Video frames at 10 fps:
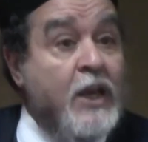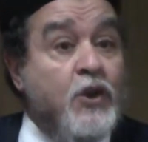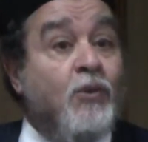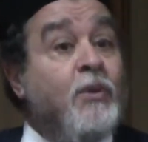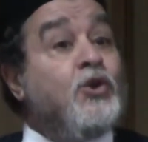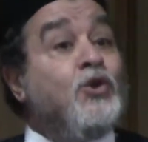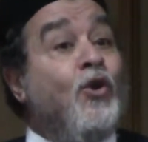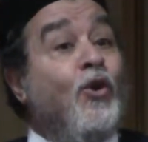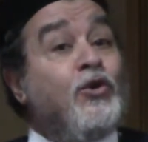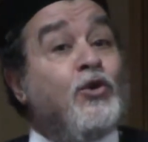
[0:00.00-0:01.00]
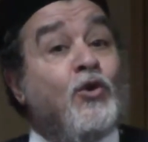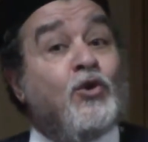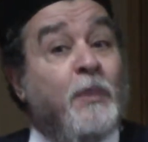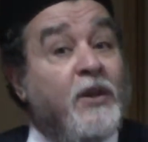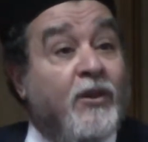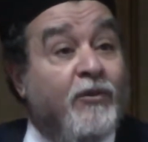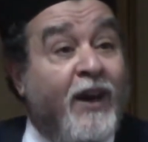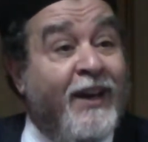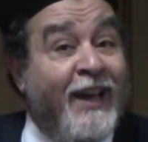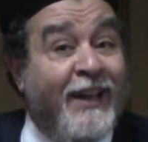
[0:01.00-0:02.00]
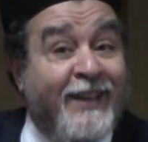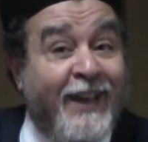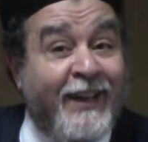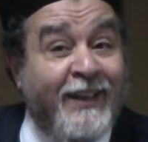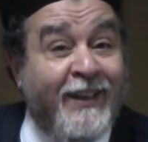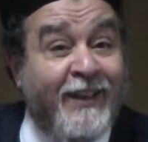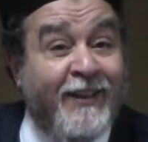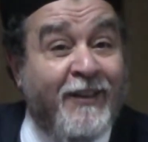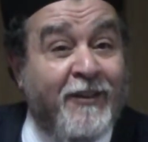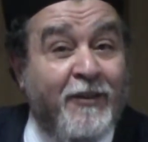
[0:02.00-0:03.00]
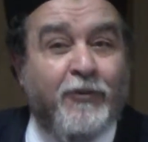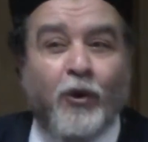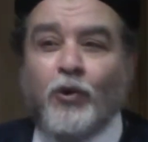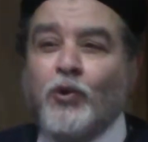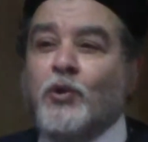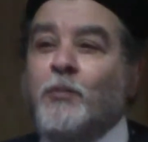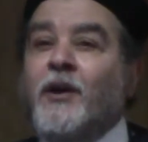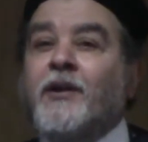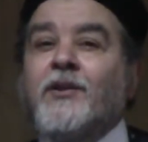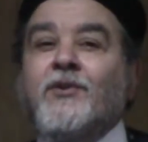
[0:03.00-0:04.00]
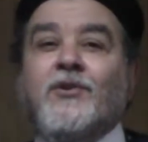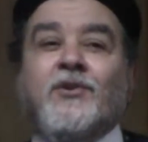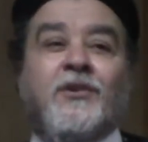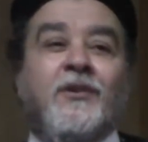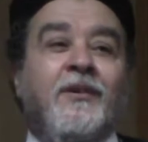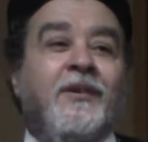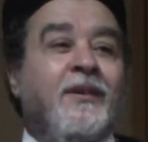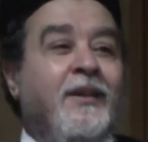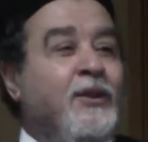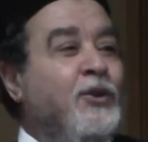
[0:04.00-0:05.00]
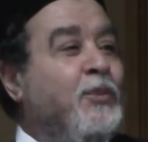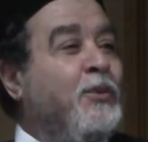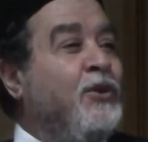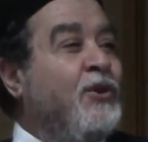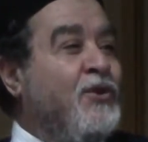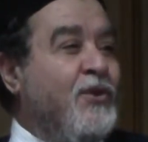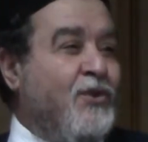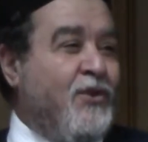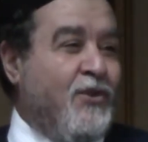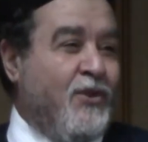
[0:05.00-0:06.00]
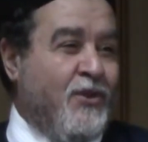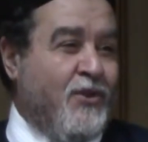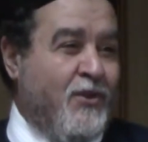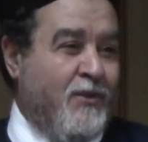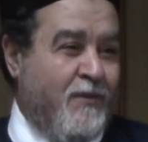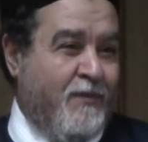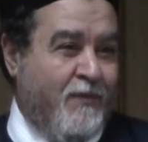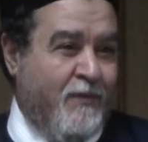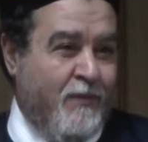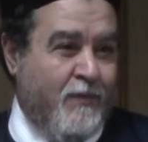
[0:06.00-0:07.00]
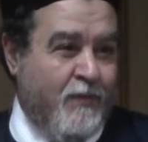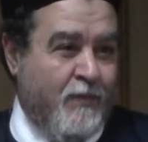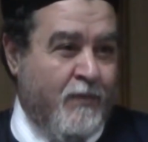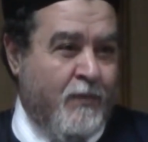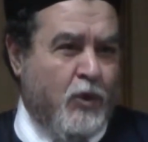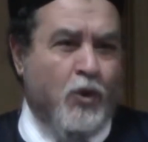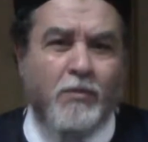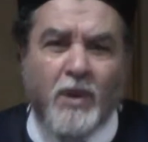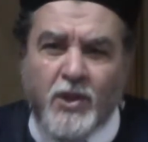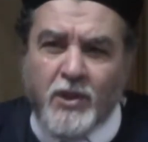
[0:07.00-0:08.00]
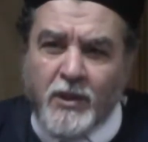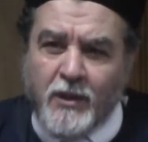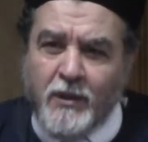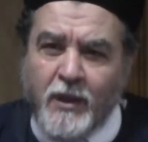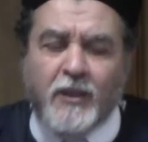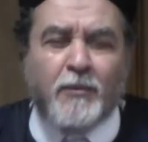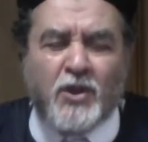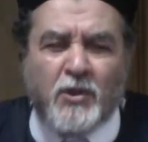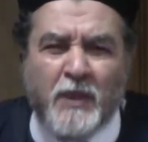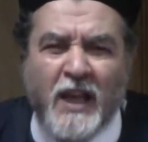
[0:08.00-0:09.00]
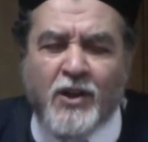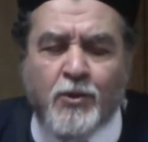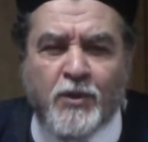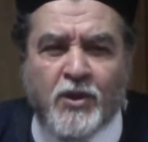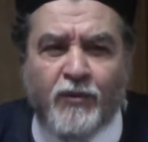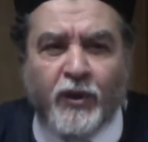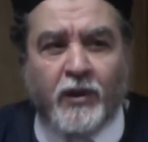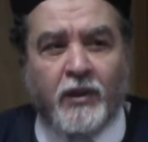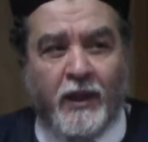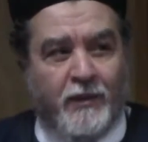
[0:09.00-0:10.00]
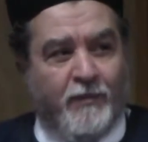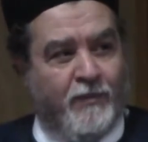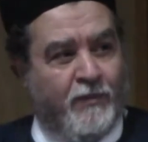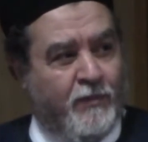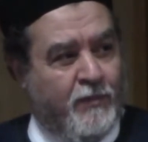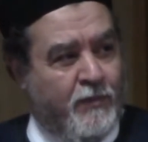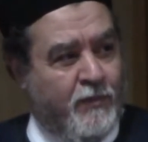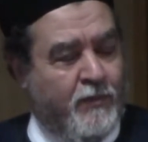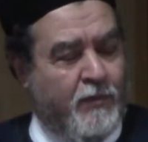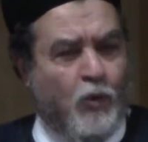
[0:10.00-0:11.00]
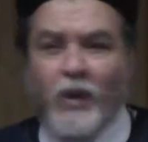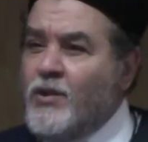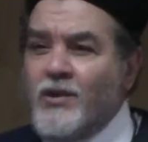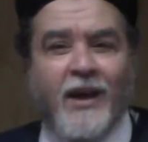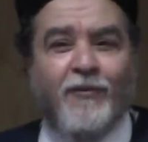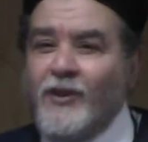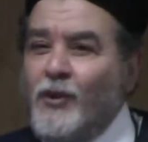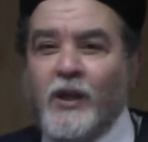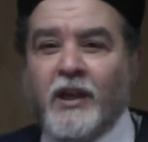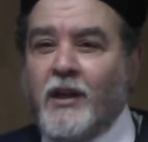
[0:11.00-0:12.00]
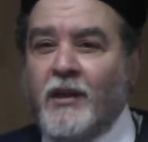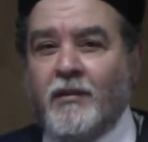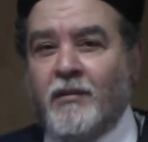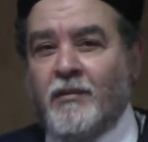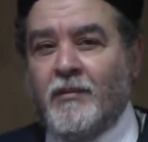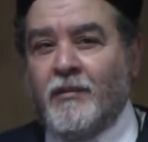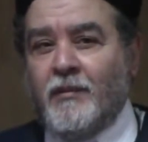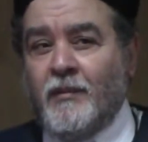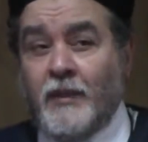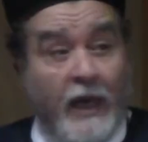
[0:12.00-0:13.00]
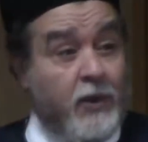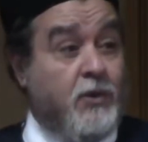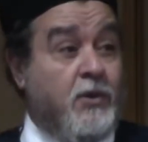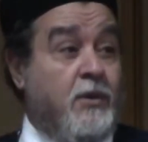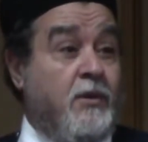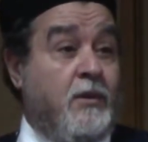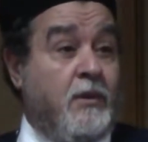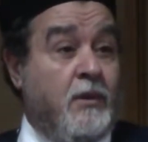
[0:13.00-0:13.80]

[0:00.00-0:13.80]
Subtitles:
You must also specify a day for your parents and your brothers and sisters. You must. It must be a specific day. Once every week. Yes.